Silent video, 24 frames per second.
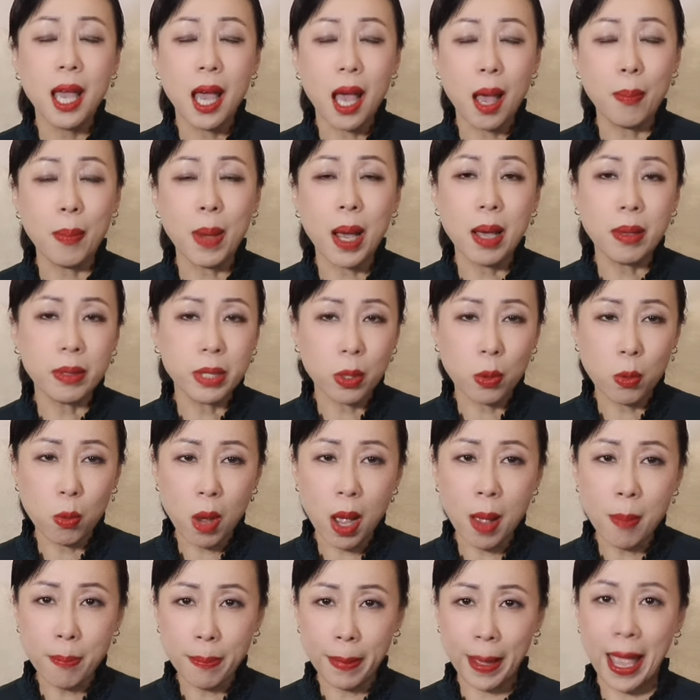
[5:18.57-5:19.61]
about the
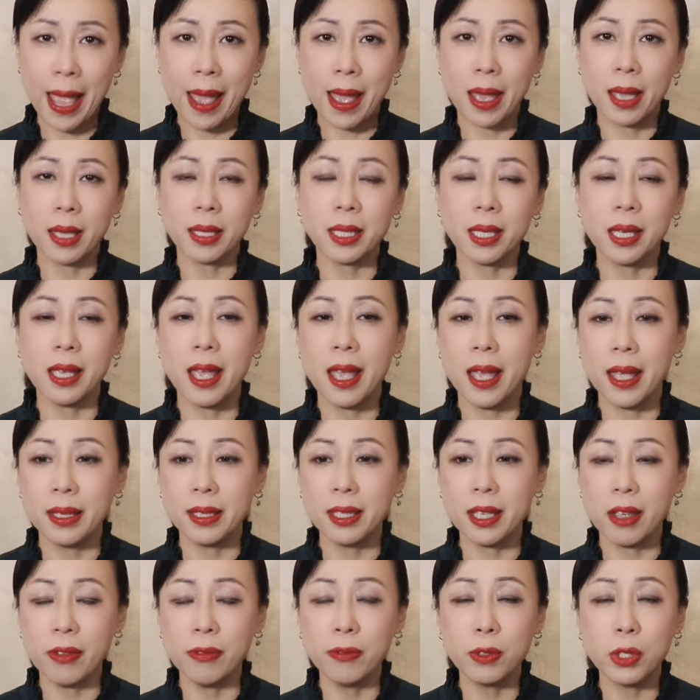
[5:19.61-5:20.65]
one bag,
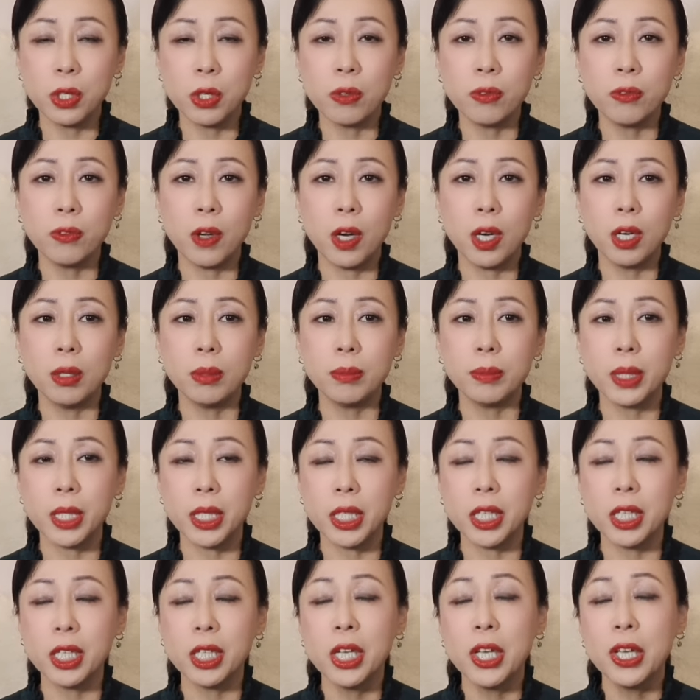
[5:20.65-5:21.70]
and if you follow
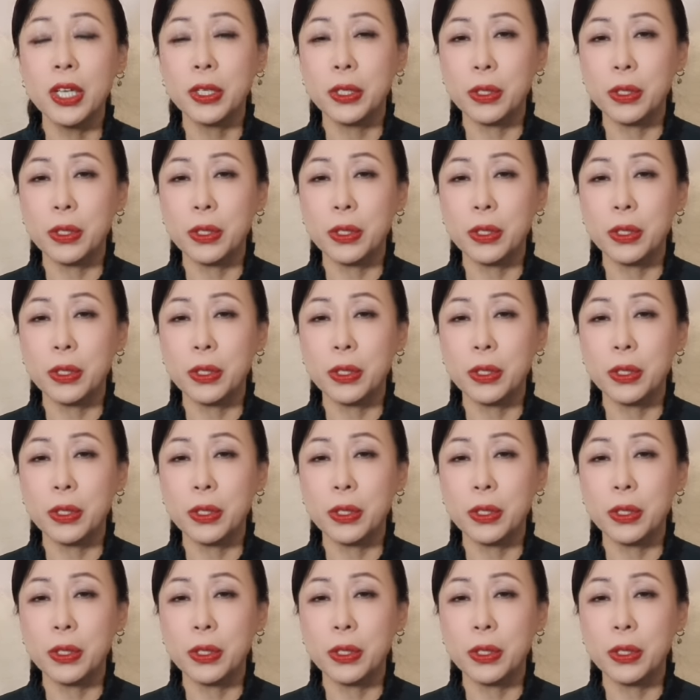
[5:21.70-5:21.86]
me,